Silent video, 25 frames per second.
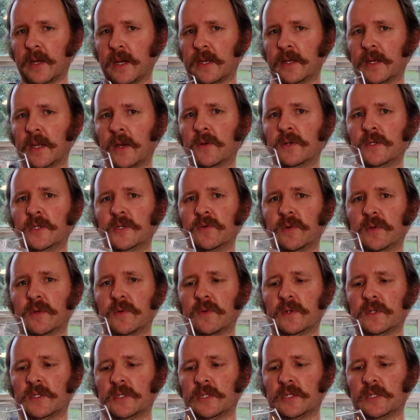note to it,
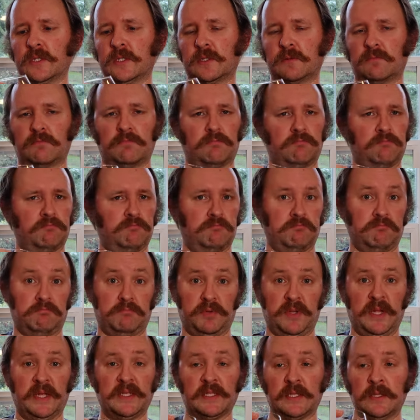which is
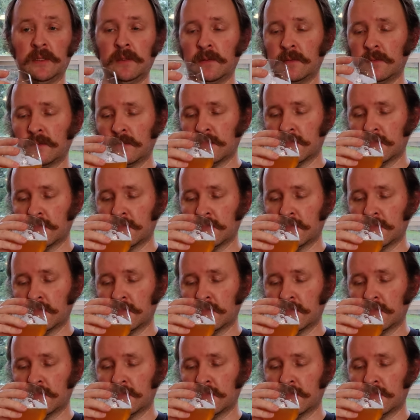pleasant.